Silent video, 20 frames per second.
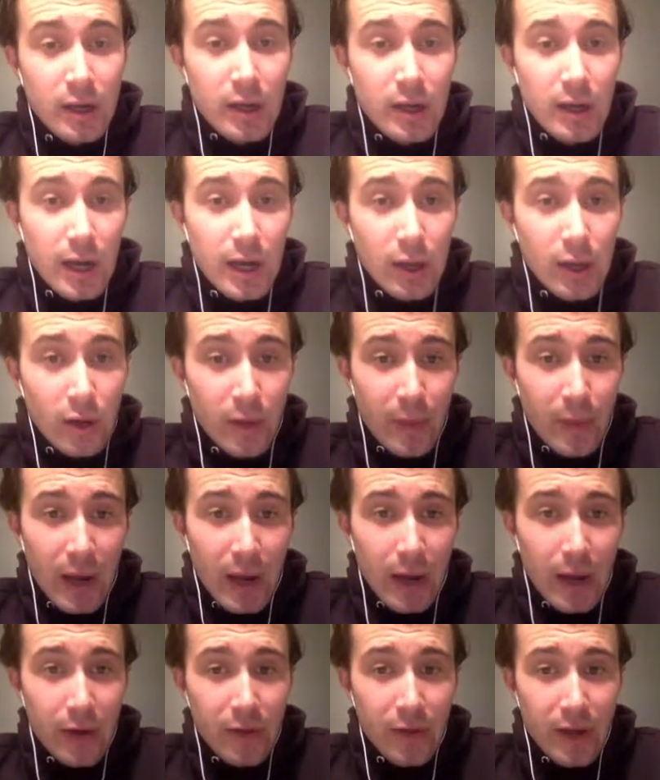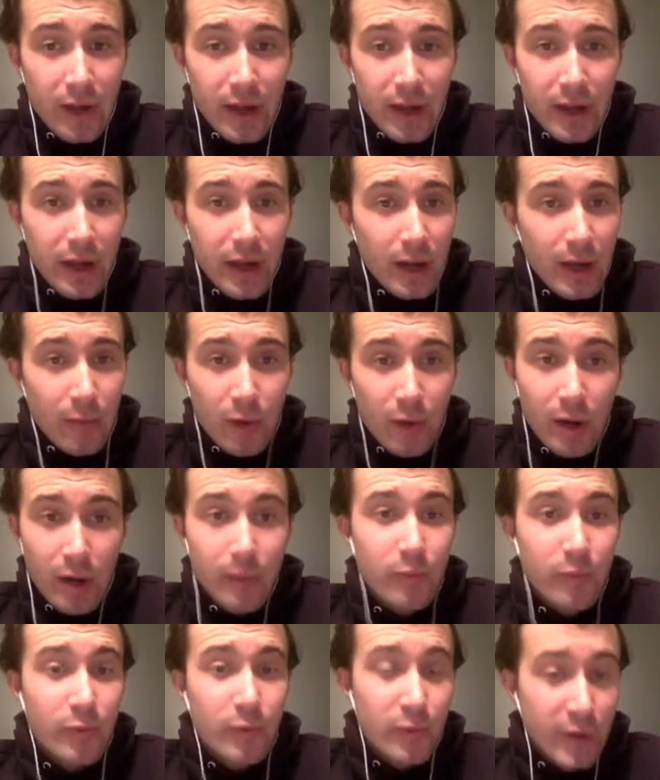a lot of power there, and
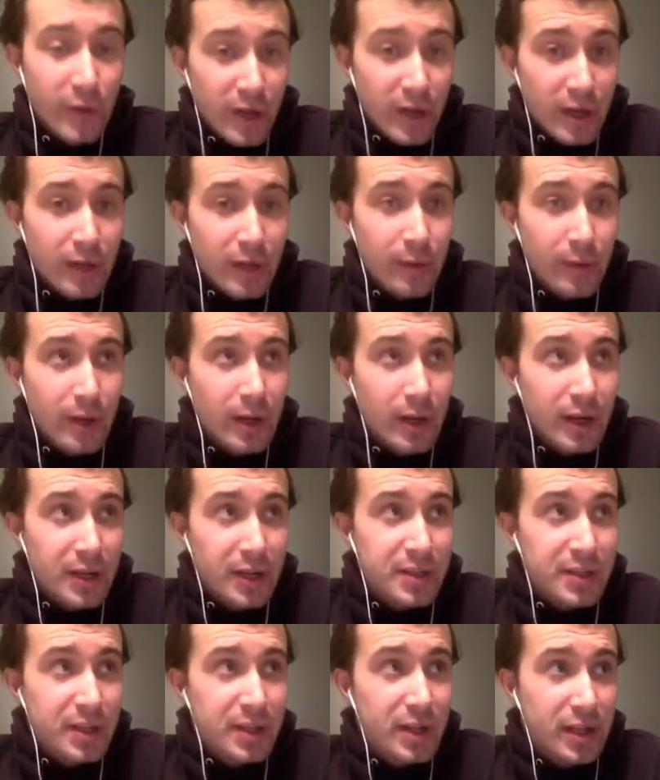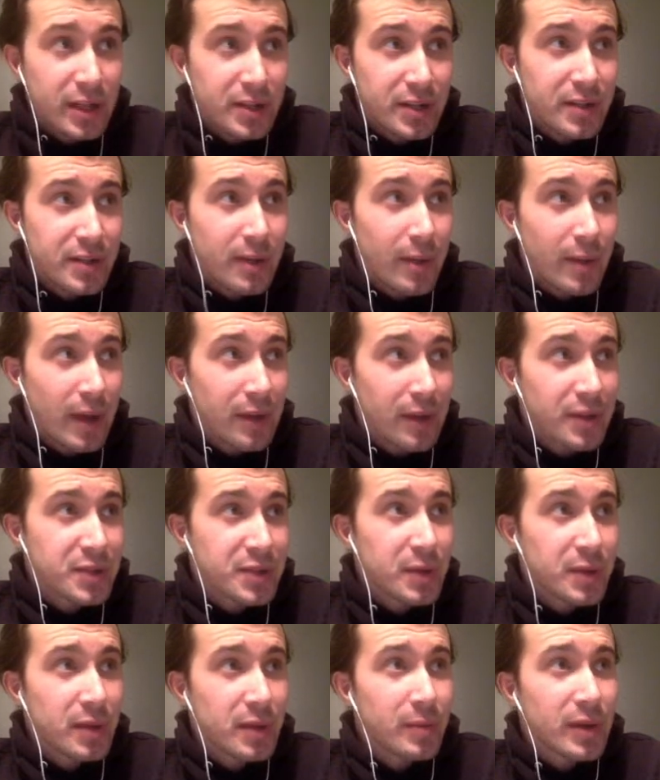I'm really excited about this
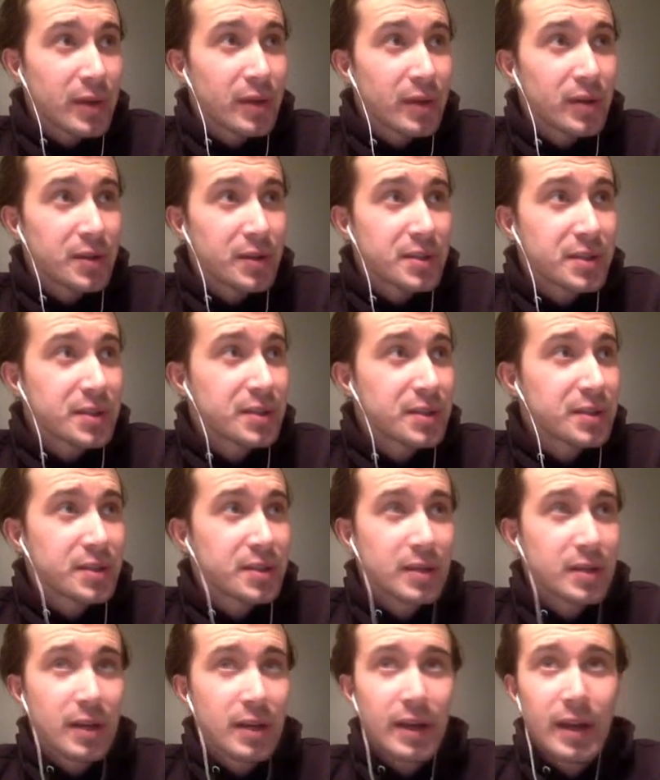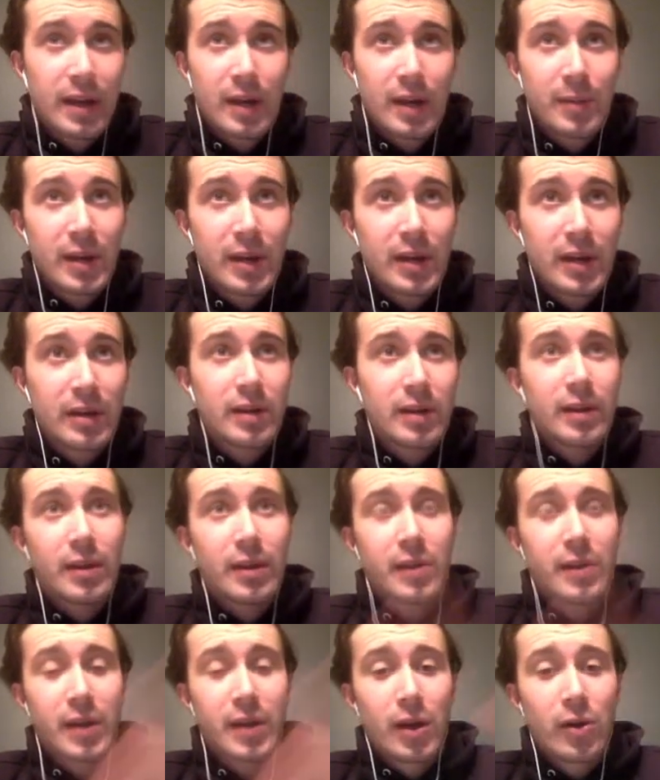one because I mean
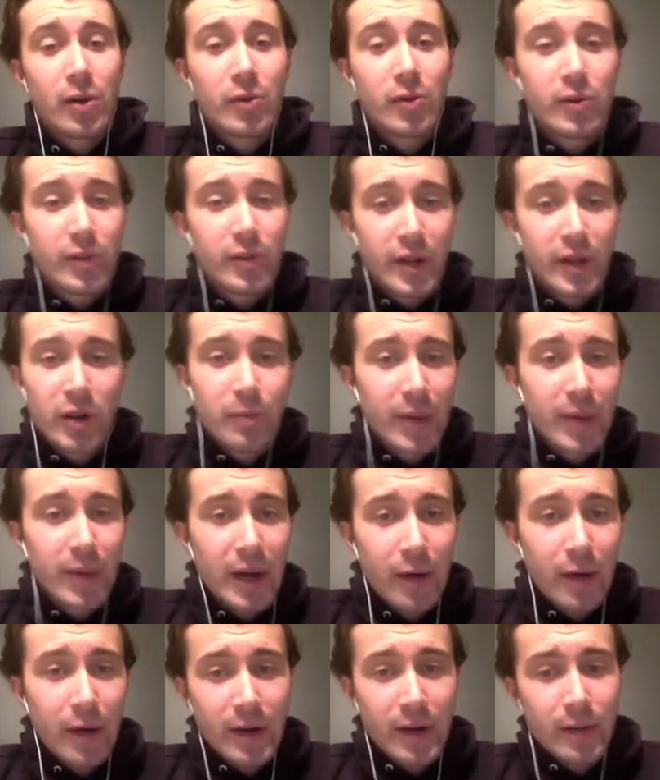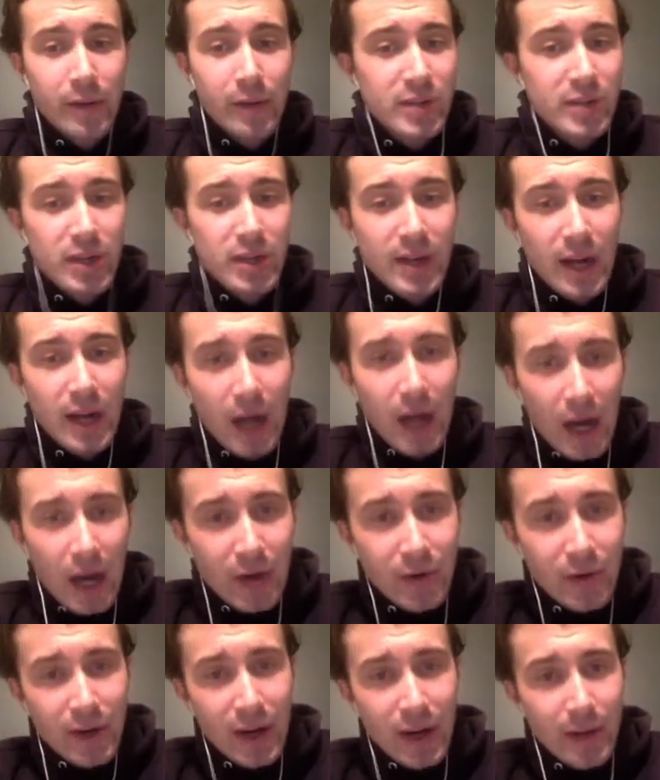the old battery was only
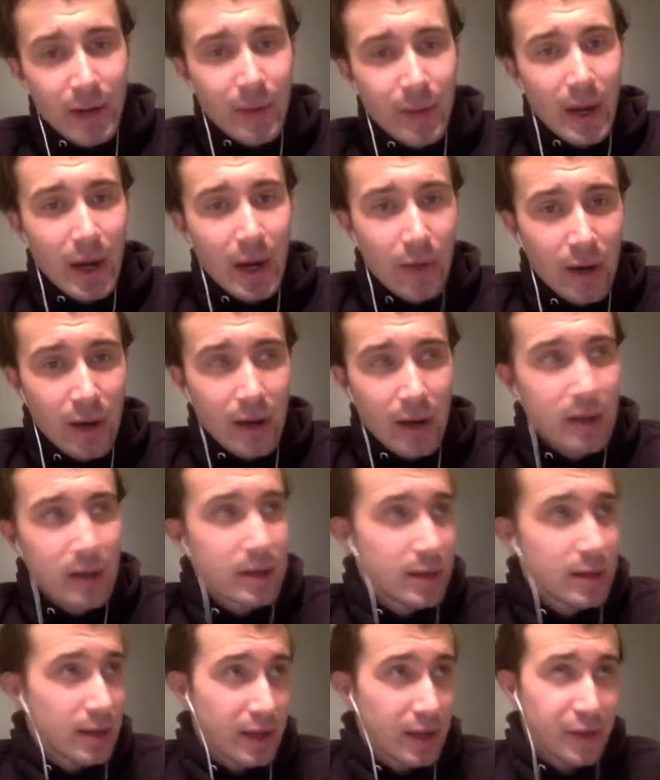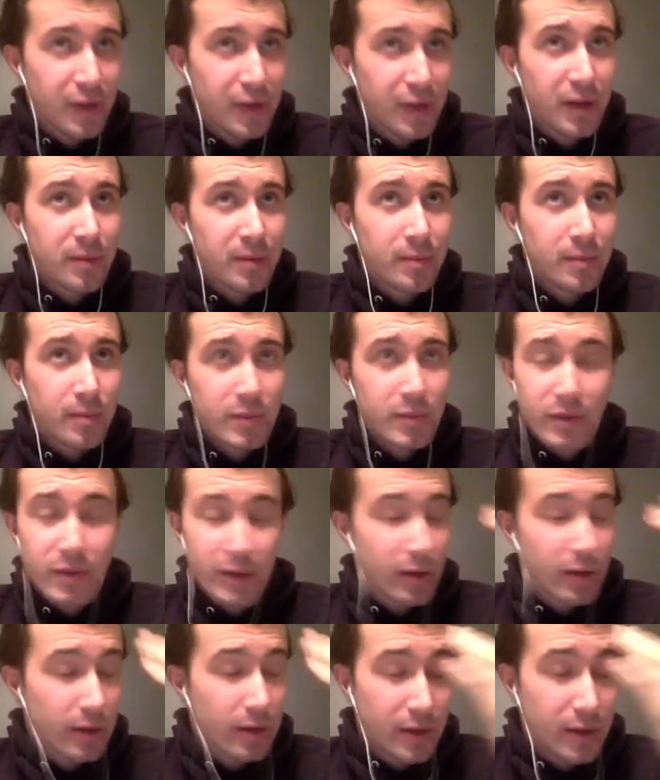100 amp hour lithium, sorry,
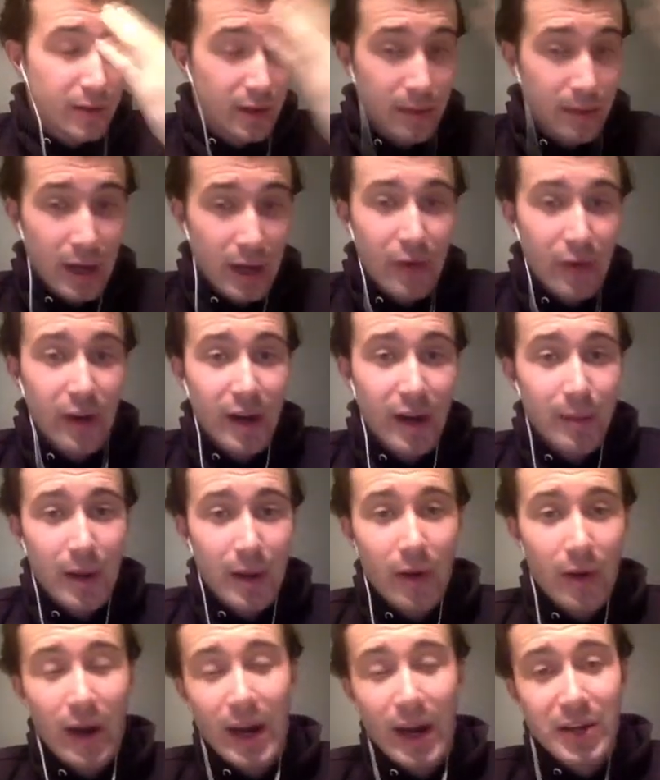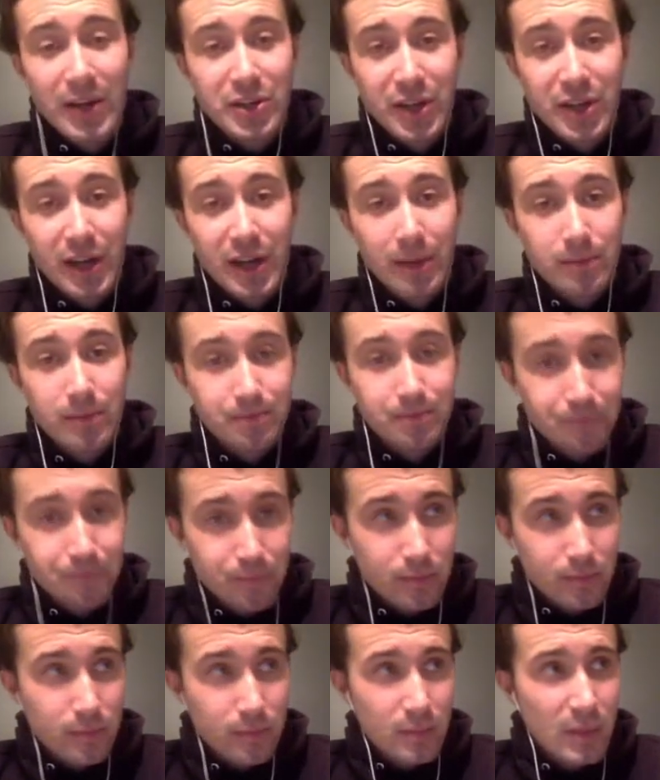not lithium, 100 amp hour AGM,
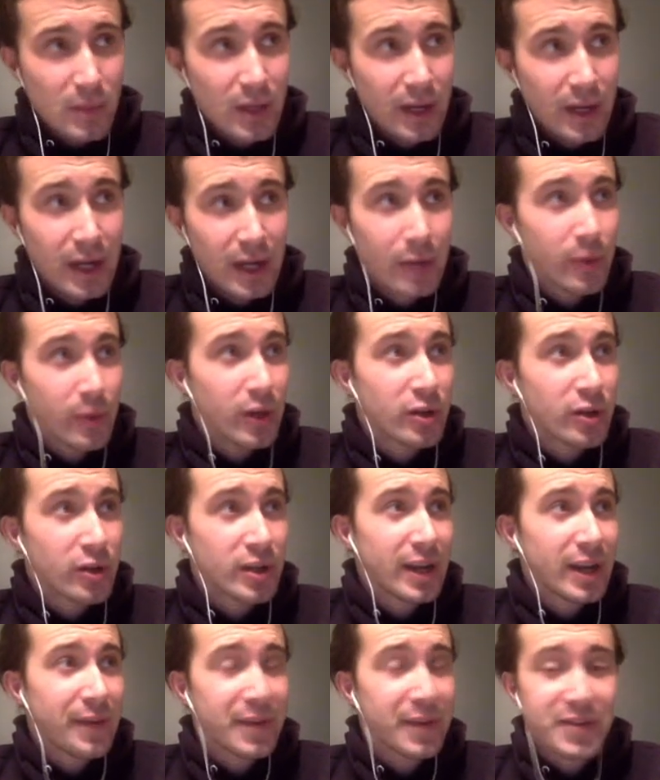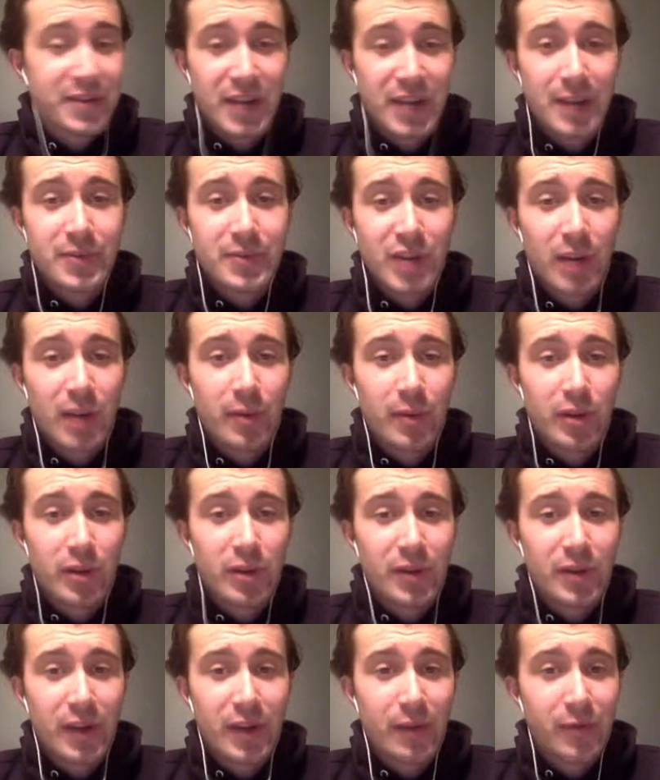and we got it at the same time we
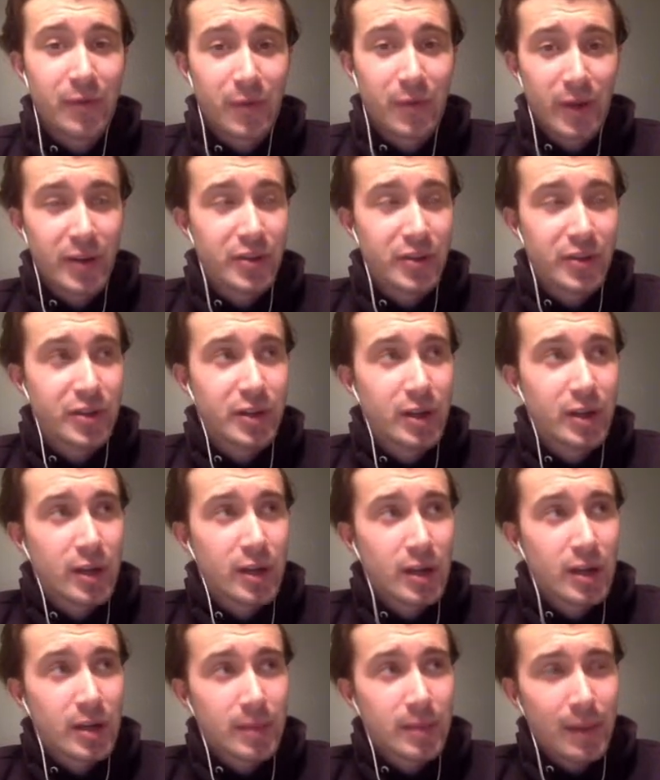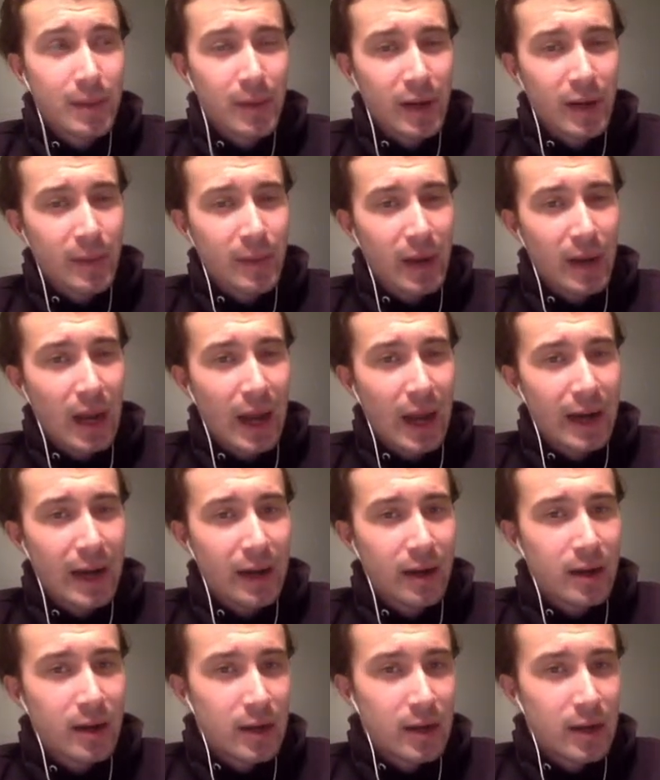got that fridge, maybe a little bit later.